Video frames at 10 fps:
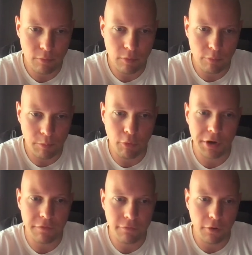
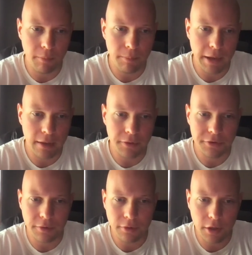reporting firm, Bakeland
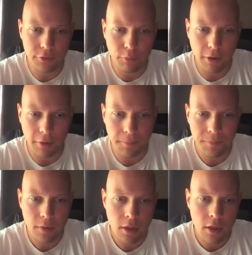and Lundwall,
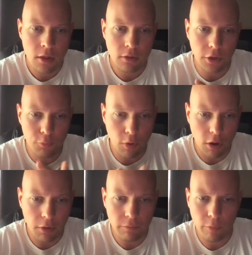
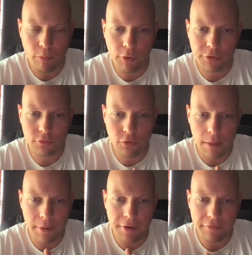reports of
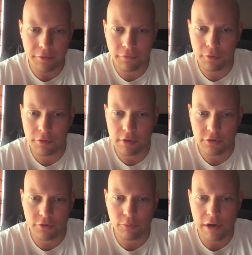dropout after the first
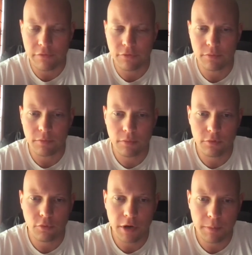session range from
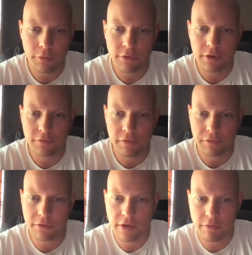20% to
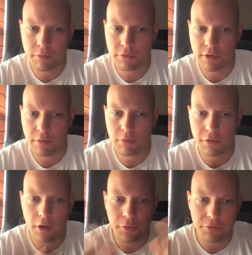57%, with
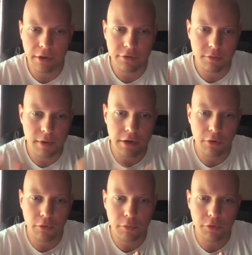others estimating
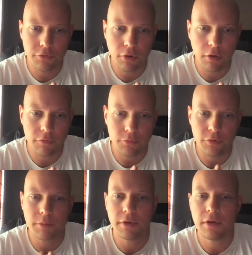early withdrawal from
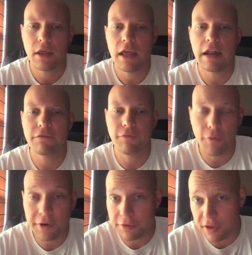treatment at
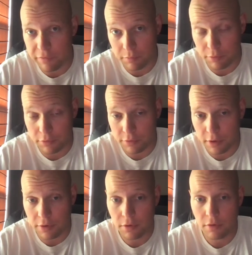47%